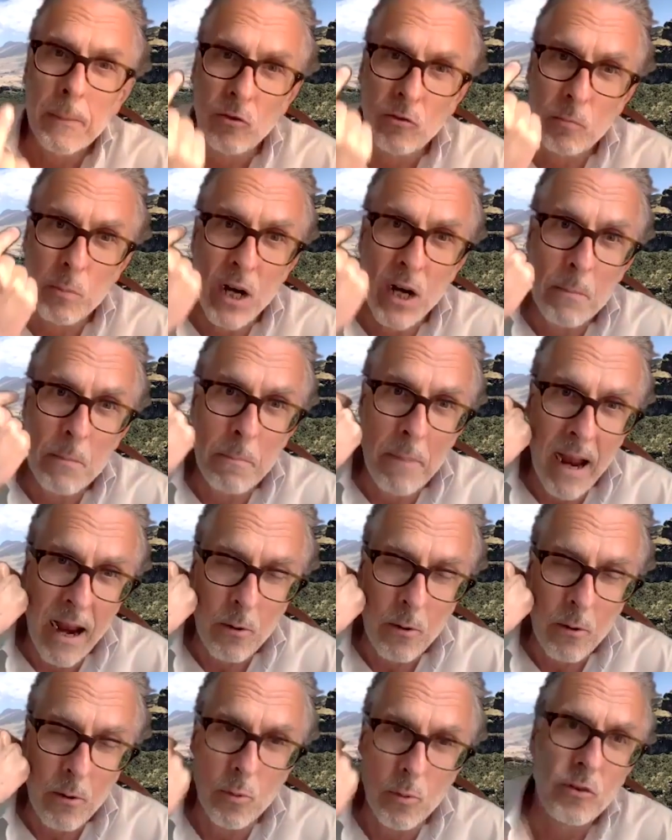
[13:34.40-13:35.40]
spread
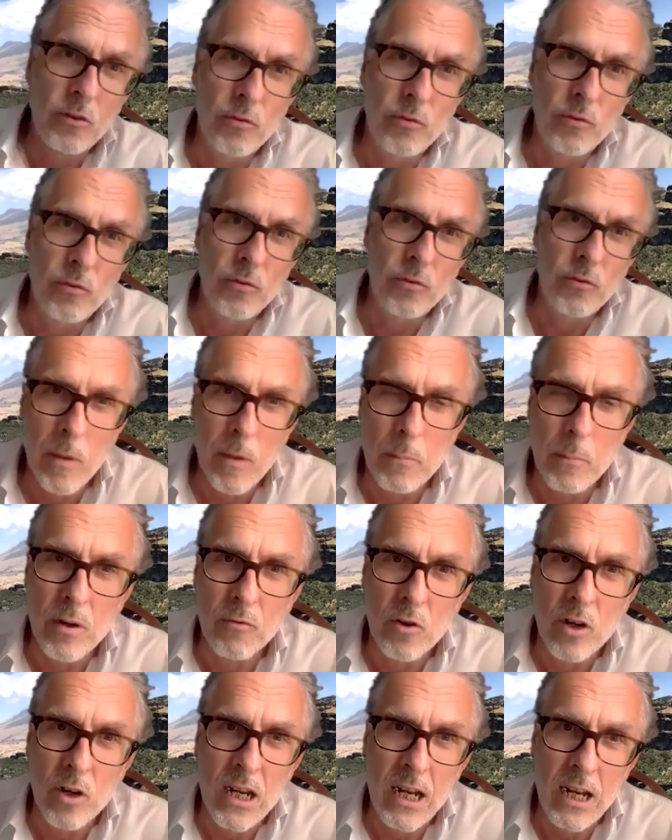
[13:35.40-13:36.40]
backwards from the
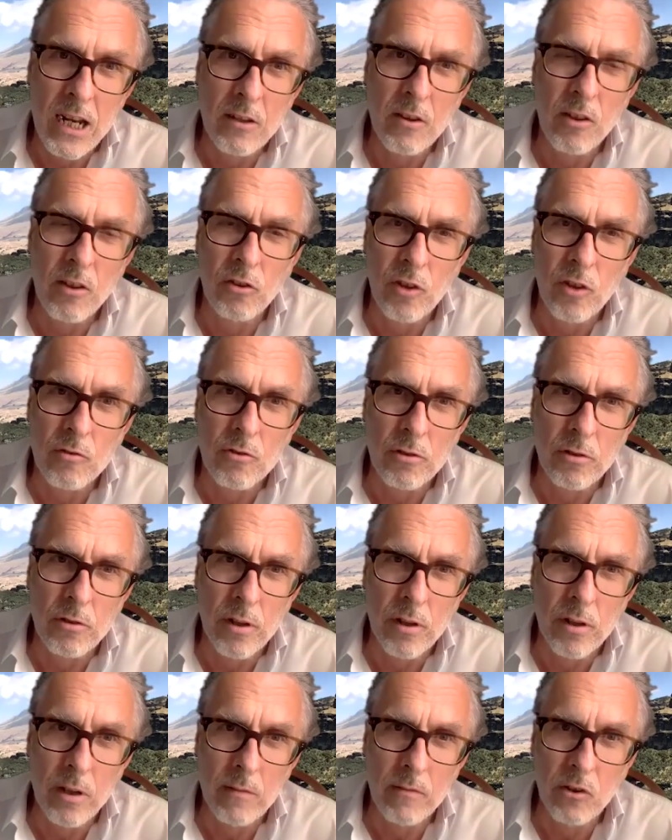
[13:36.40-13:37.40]
periphery into the central
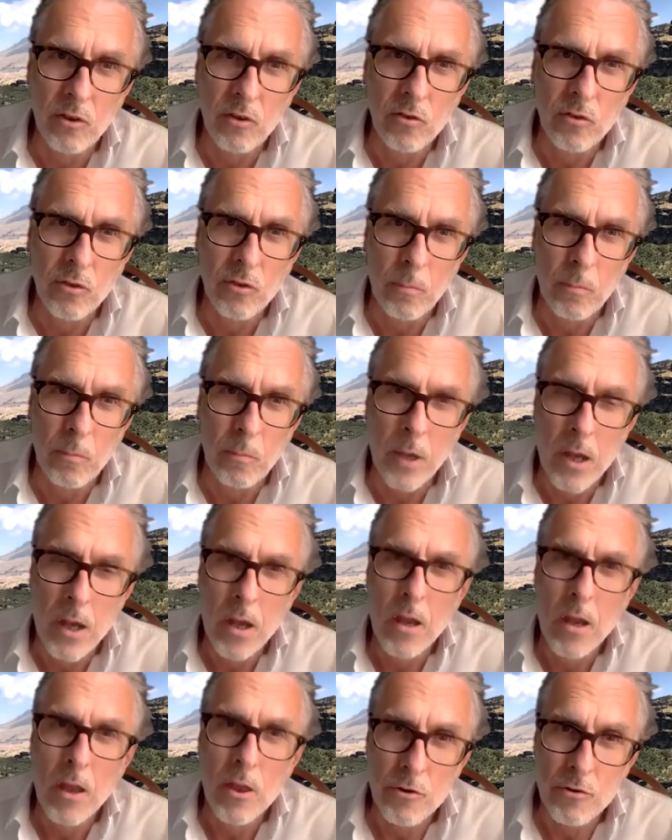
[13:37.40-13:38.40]
nervous system
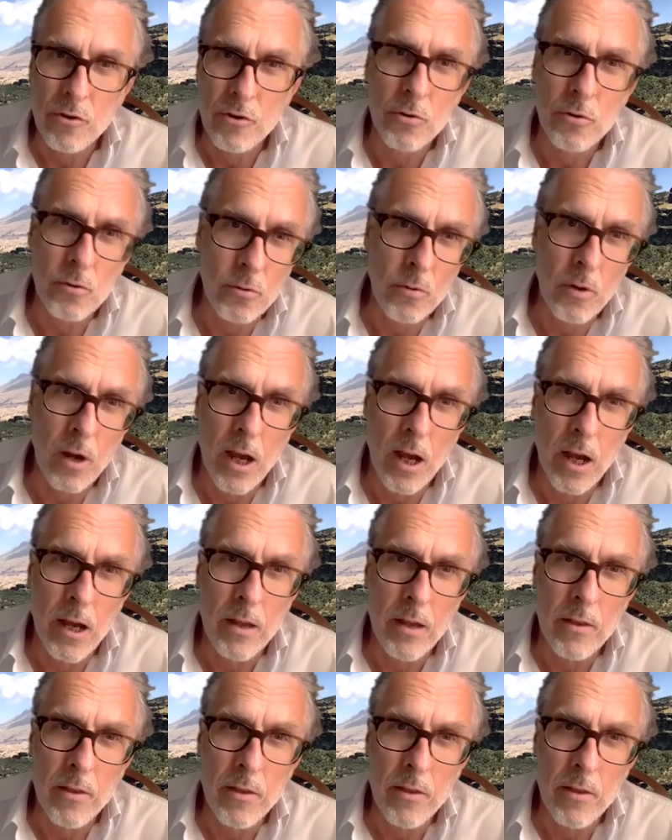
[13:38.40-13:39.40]
through
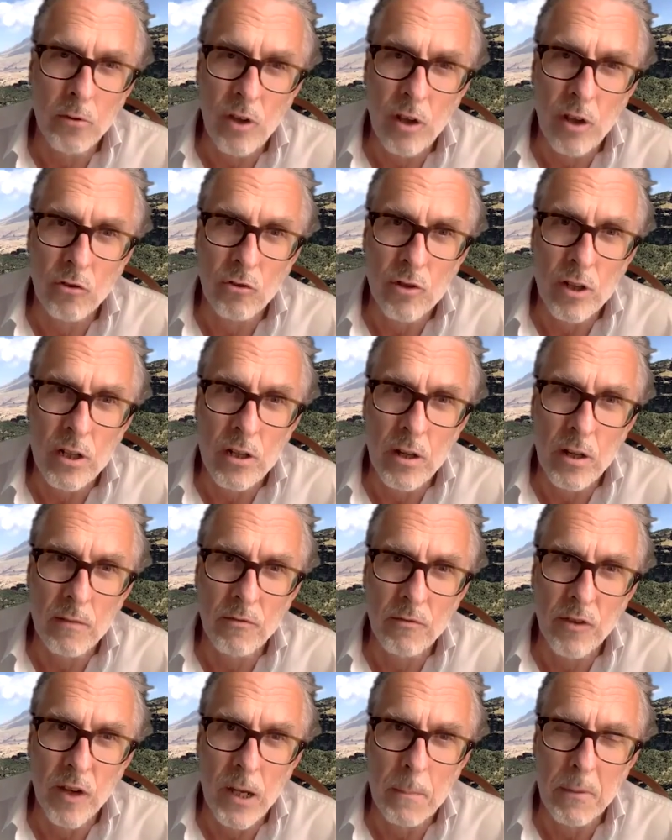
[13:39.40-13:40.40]
those sensory nerve
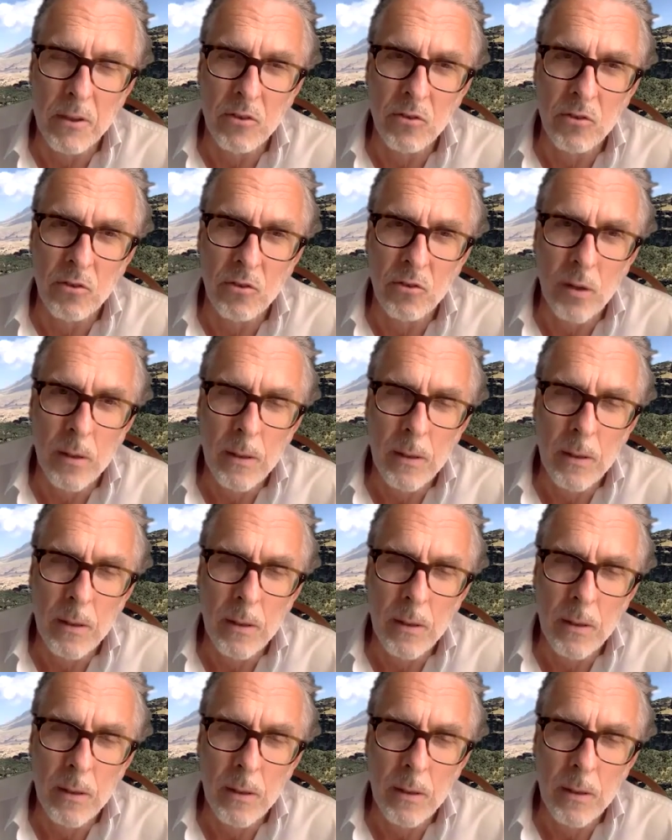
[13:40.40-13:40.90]
fibers.